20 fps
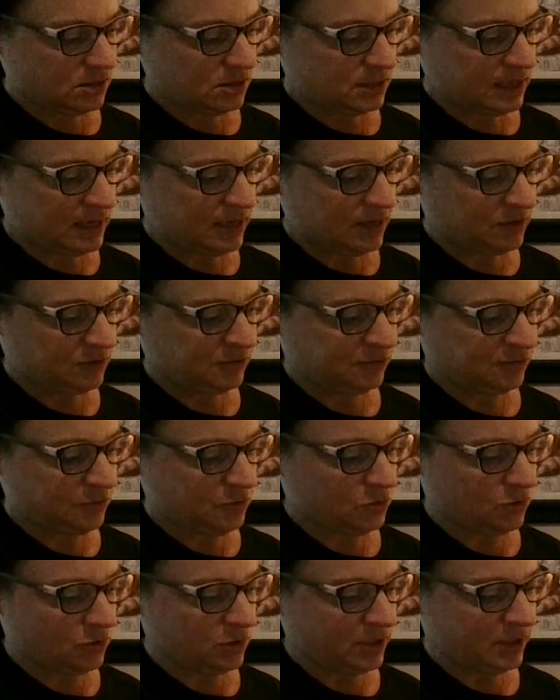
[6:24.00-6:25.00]
out of
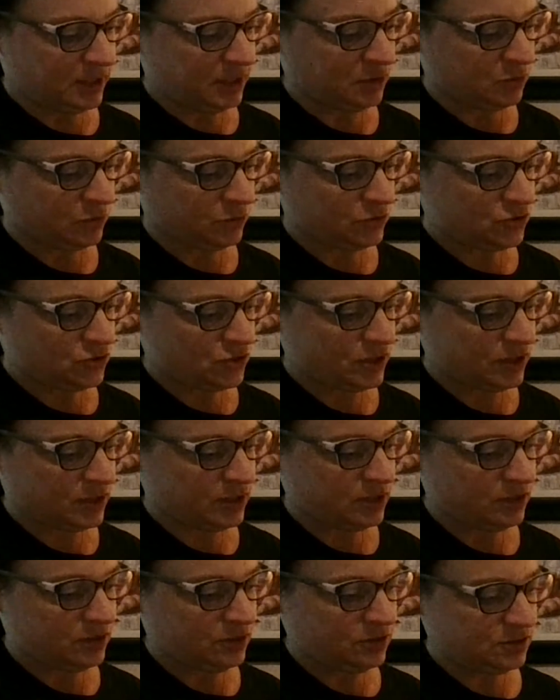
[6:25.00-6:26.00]
4 equal
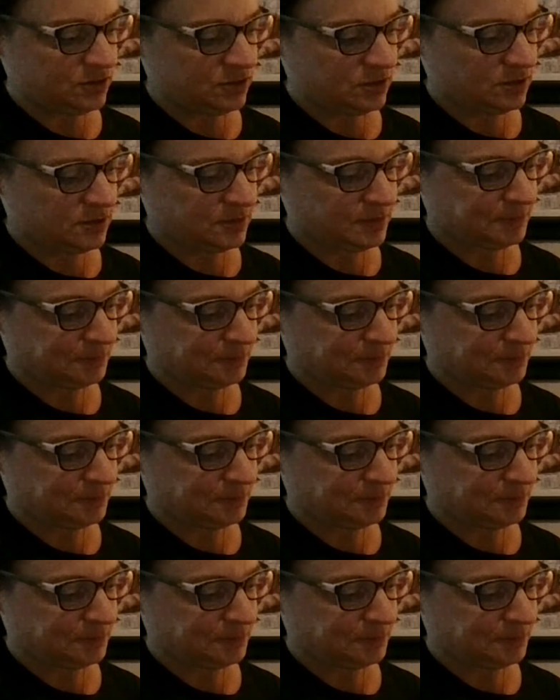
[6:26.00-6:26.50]
shares.